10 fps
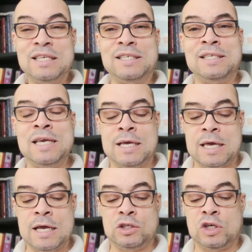
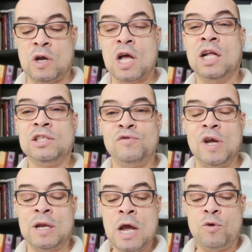seeking to
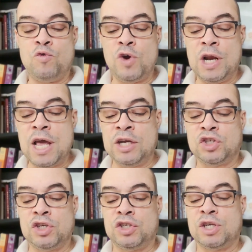cultivate
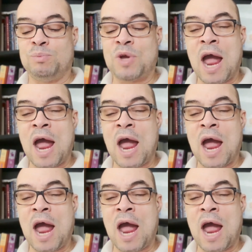relationship